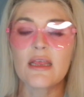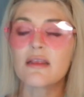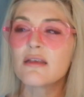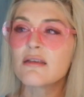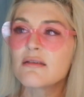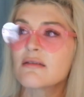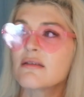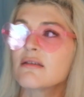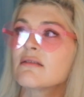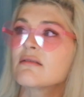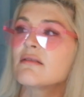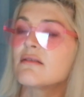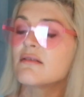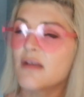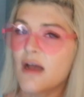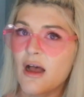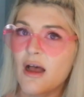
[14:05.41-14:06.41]
This is
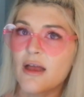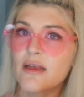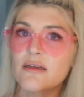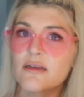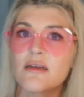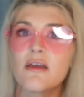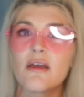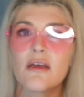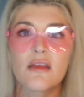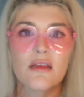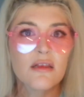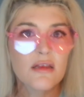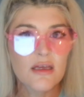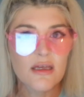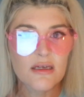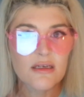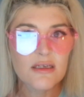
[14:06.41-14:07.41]
not
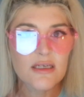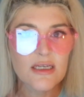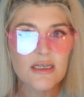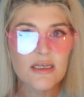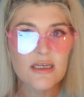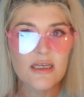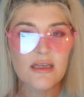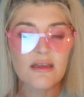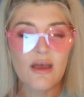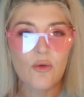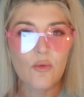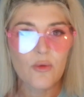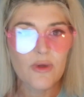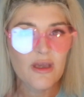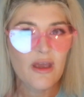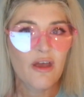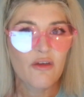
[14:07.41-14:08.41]
the deity that
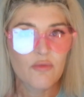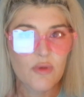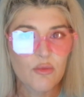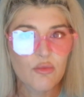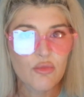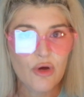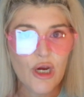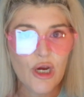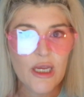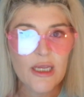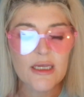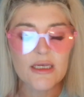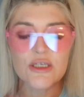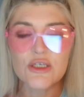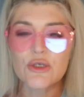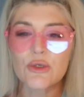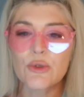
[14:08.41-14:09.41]
we have been
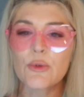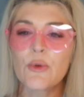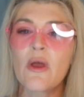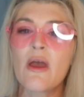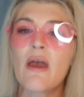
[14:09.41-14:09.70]
praying to.